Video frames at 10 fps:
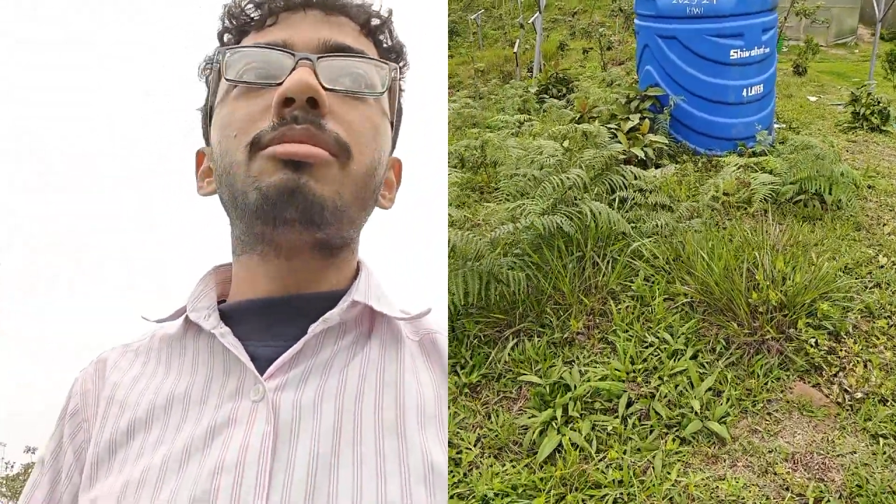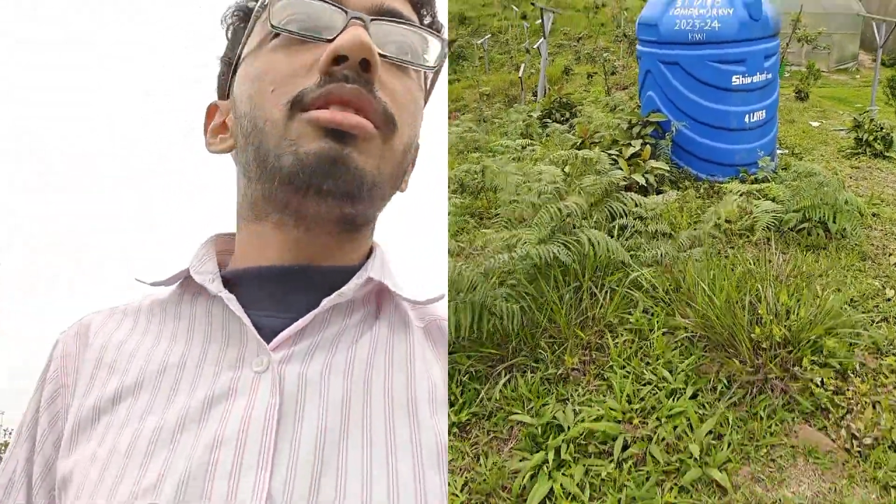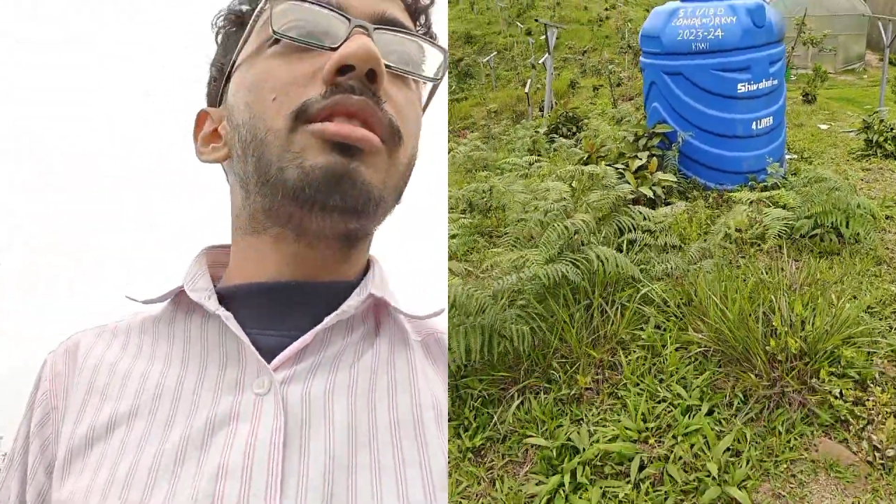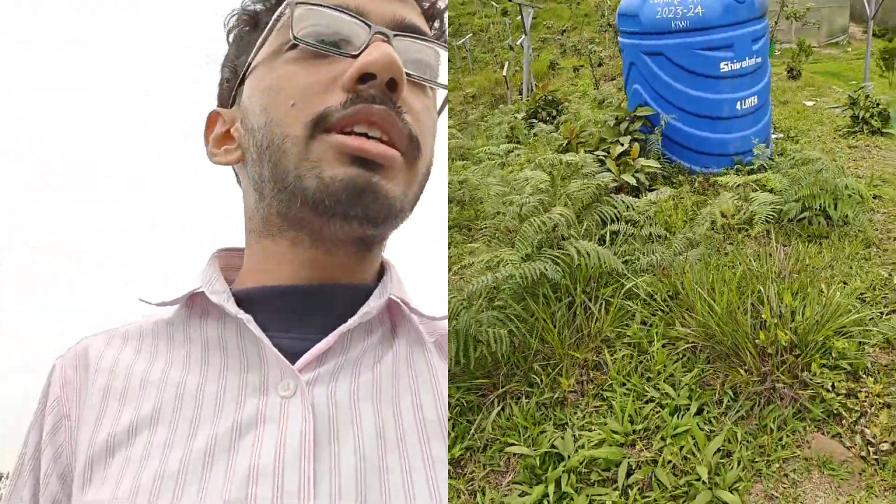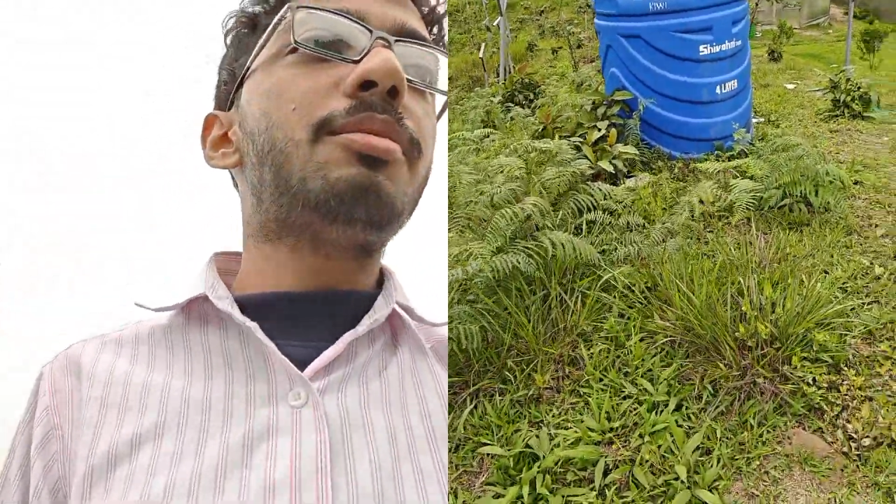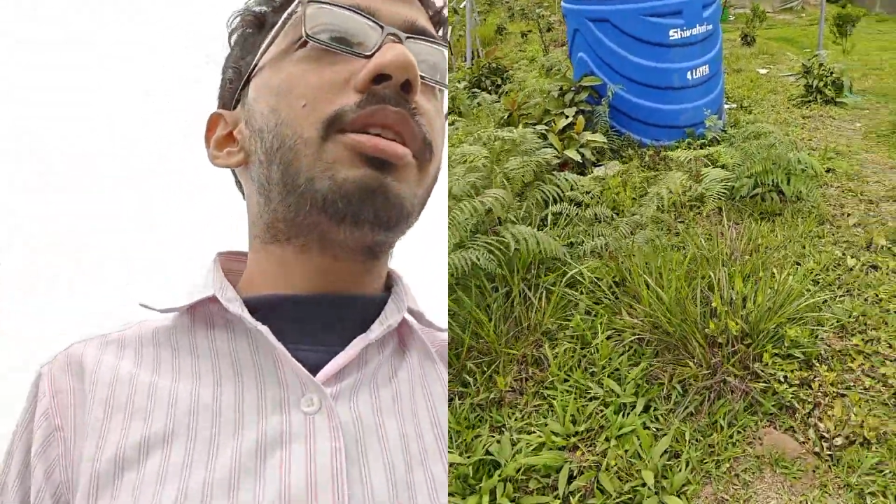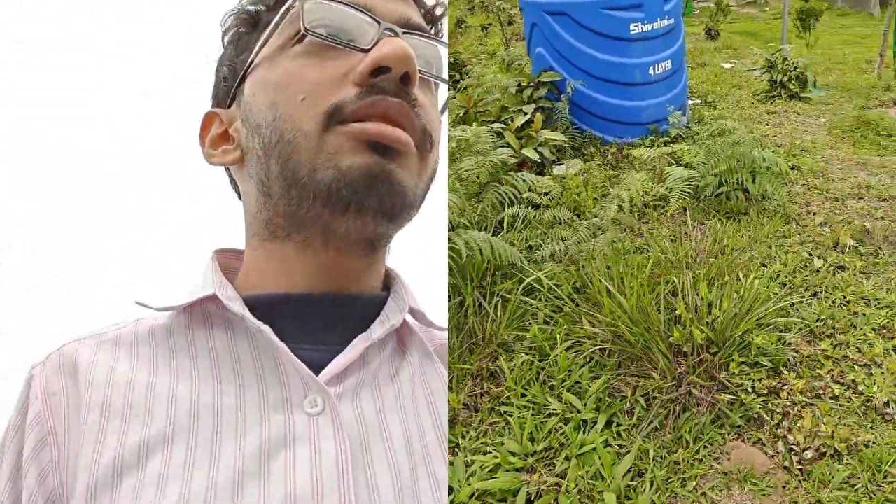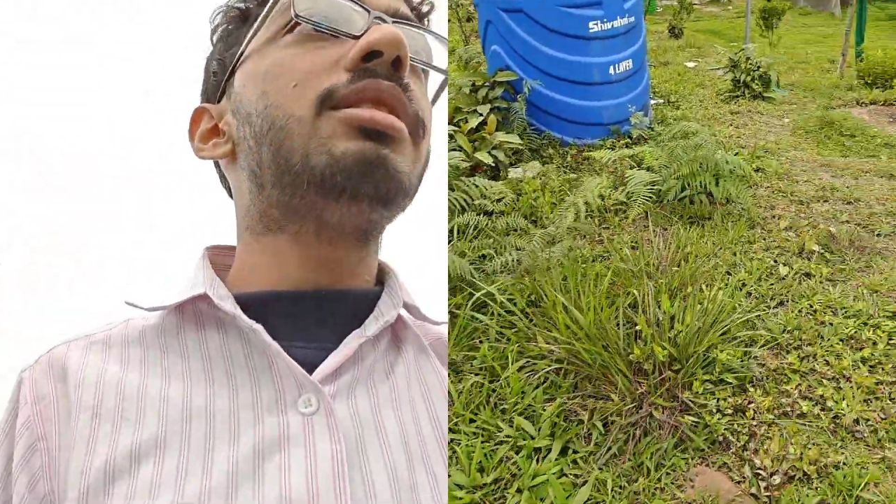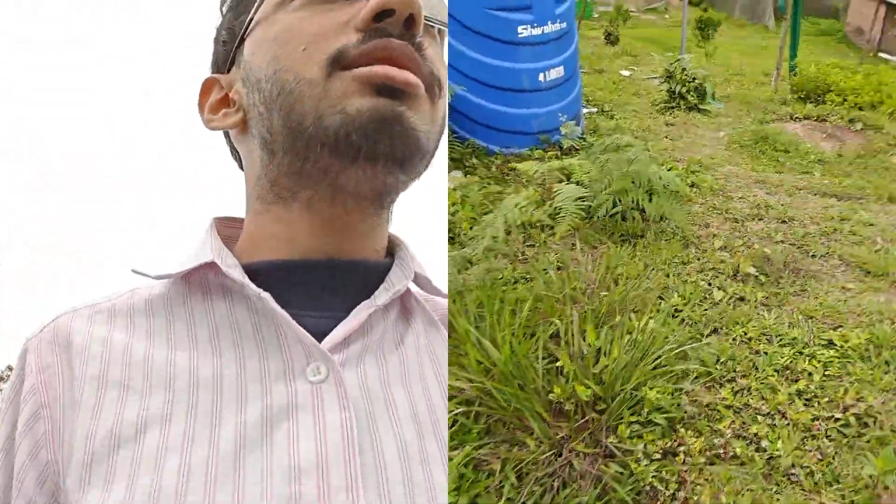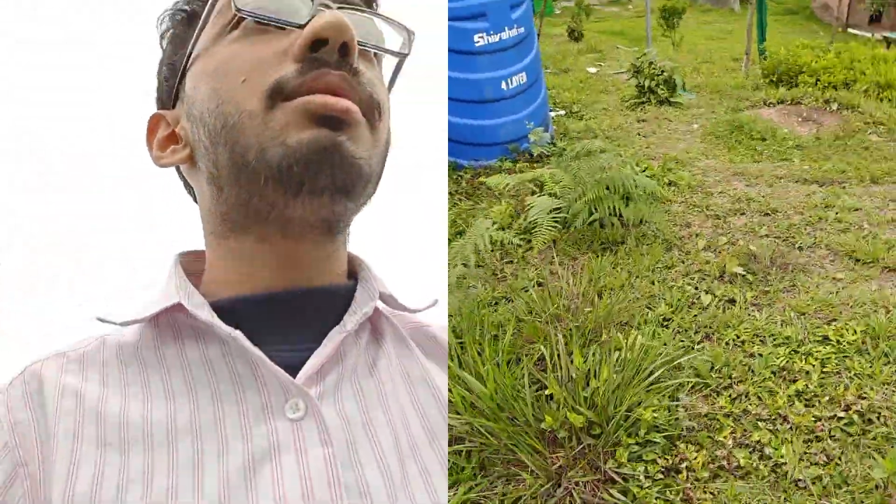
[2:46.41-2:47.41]
not an expert
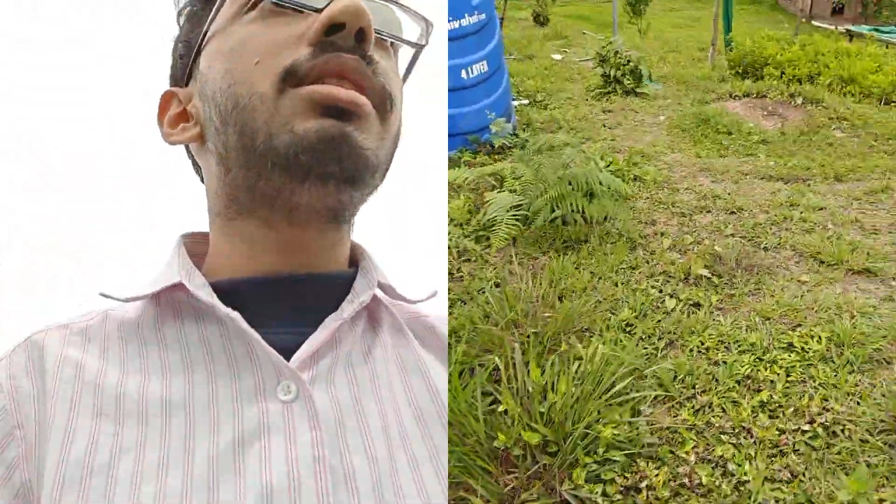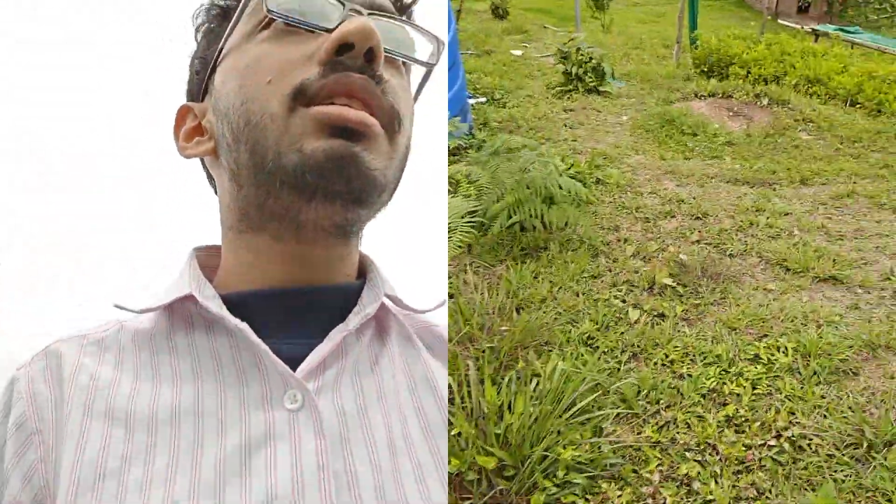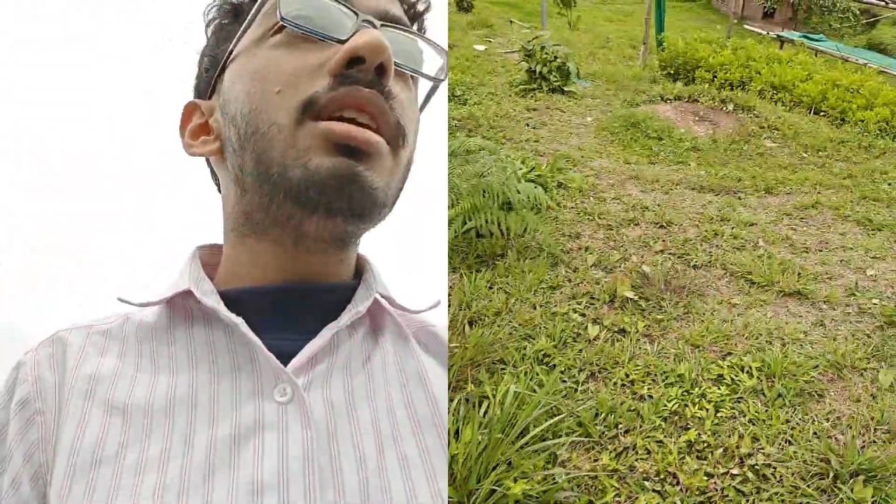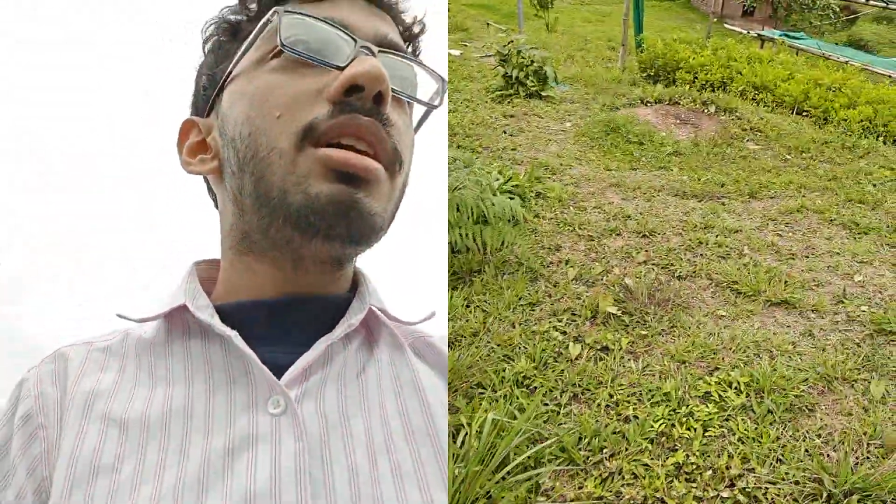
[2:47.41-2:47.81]
on this, but